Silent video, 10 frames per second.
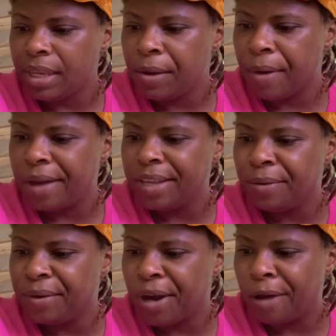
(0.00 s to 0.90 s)
While they
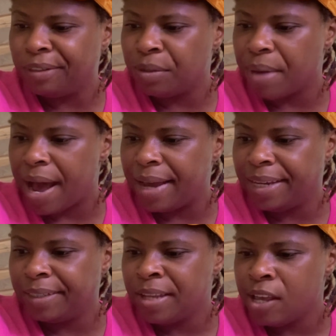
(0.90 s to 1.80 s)
went off to buy
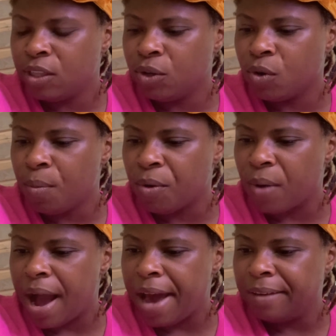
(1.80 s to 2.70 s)
it, the groom
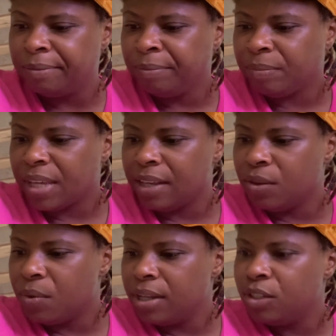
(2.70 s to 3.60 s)
arrived, and the
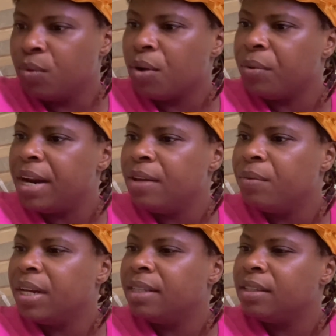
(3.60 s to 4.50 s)
ones who were ready
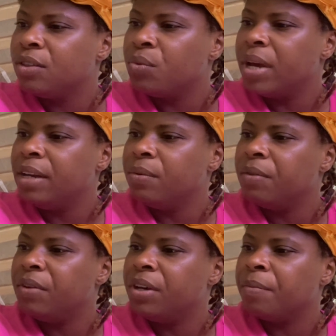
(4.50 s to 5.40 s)
went into the wedding
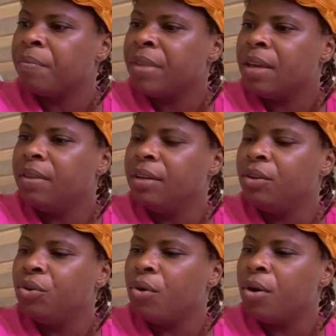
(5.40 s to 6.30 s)
with him. Then the
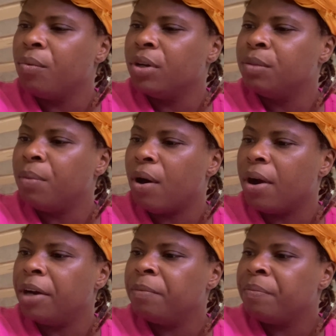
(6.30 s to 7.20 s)
door was
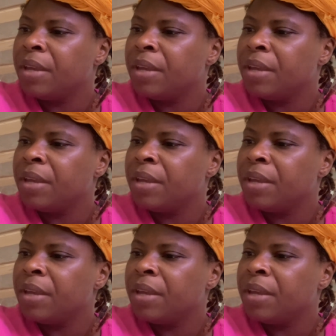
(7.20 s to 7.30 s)
barred.